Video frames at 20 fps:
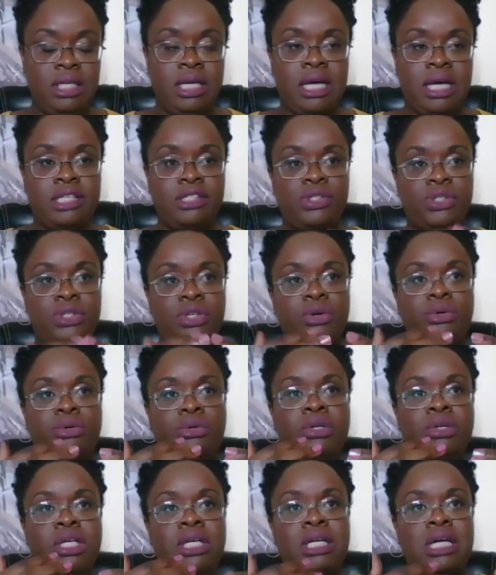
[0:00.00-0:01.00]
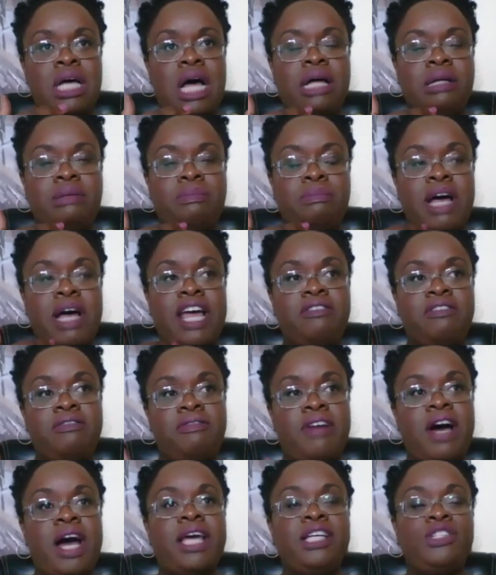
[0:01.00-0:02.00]
And so my
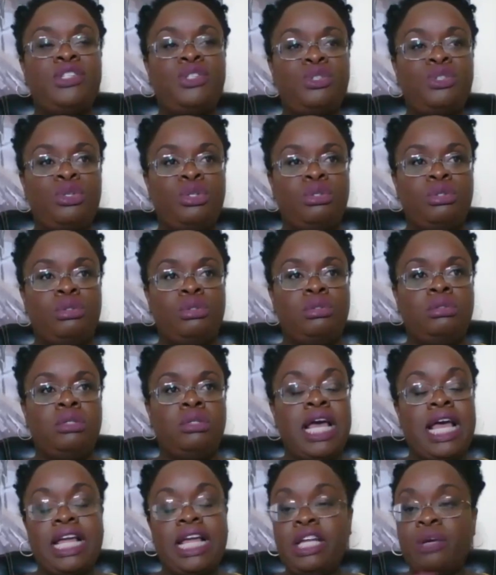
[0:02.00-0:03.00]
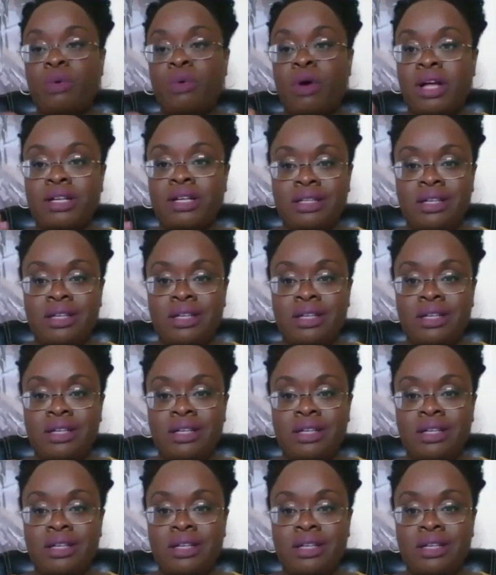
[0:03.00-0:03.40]
advice to anyone,